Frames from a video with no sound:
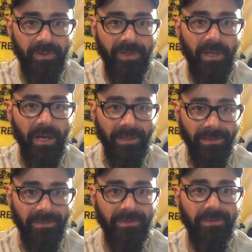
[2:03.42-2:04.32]
the
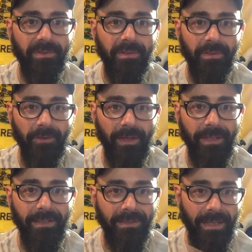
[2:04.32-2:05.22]
guns,
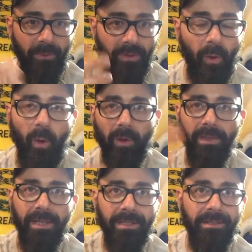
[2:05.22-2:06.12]
right? They would
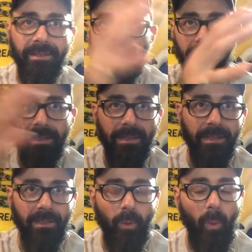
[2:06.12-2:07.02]
call in
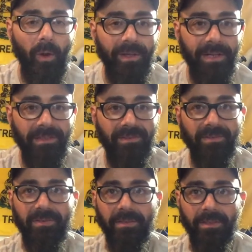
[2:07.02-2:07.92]

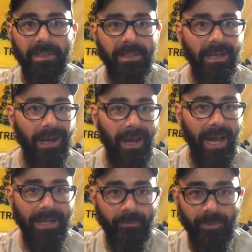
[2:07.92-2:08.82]
coordinates,
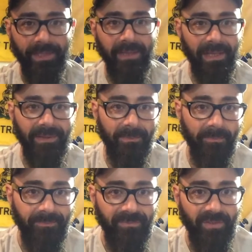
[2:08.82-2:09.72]
I'd relay
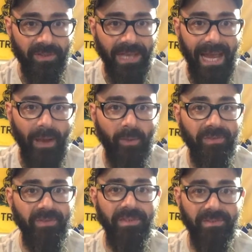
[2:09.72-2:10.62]
them to the
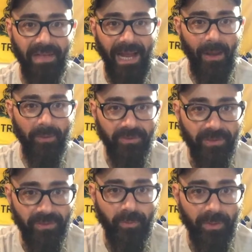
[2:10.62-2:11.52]

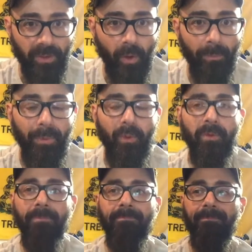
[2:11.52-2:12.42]
howitzers would go
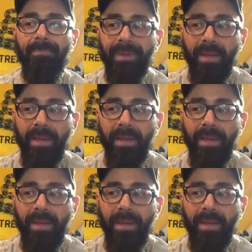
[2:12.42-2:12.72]
boom.